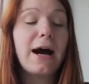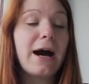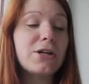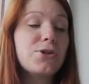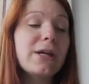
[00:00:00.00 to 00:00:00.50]

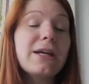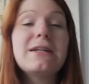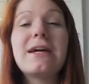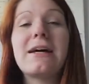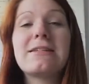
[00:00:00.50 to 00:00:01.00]
Juliet
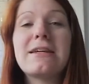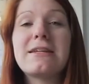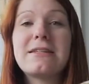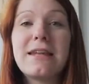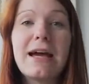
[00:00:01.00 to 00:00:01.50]
Diaz
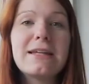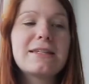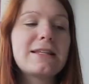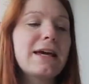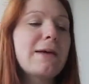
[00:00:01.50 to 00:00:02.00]
is
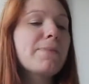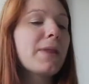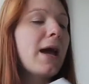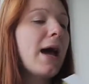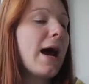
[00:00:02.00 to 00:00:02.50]
nicely
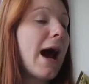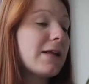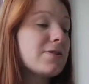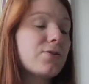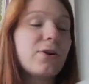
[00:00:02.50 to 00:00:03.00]

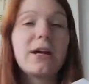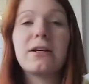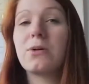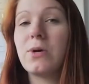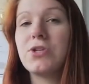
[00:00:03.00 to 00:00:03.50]
answering
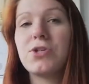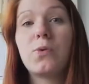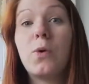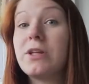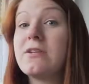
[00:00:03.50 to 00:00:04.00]
the
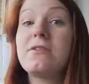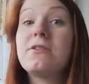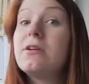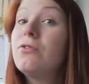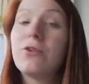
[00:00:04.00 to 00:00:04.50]
question what is the
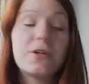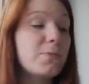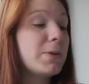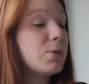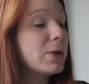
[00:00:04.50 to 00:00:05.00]
difference
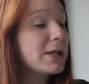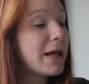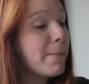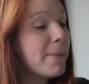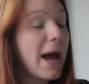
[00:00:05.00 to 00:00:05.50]
between
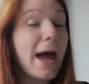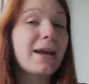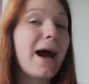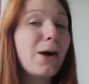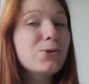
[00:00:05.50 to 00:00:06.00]
them and
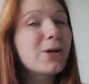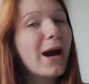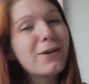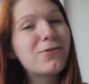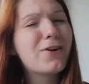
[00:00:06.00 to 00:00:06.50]
how to
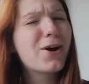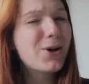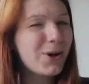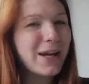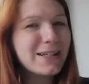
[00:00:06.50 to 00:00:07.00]
kind of
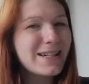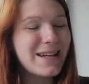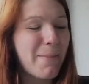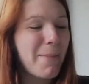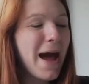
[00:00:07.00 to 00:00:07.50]
connect
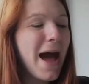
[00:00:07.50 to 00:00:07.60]
them.